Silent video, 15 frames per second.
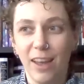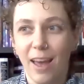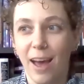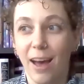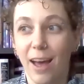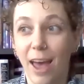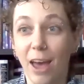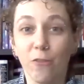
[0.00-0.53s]

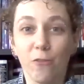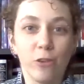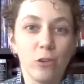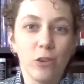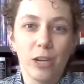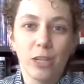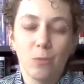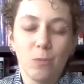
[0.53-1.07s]
and for
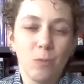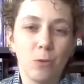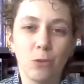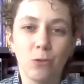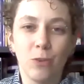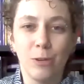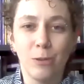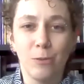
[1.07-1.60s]
trans
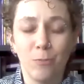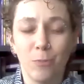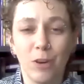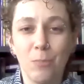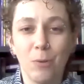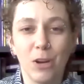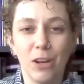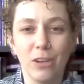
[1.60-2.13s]
people's
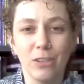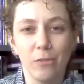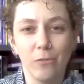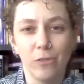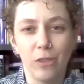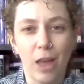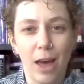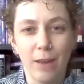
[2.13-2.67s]
reproductive
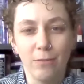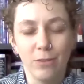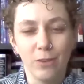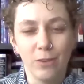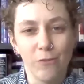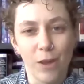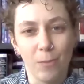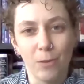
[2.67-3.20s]
lives
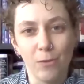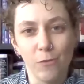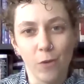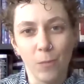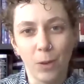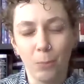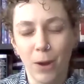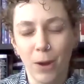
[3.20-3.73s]
and family
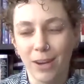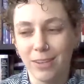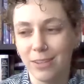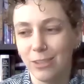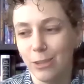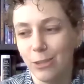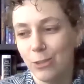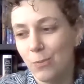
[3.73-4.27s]
forming
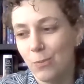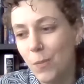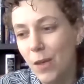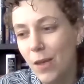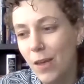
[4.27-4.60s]
practices.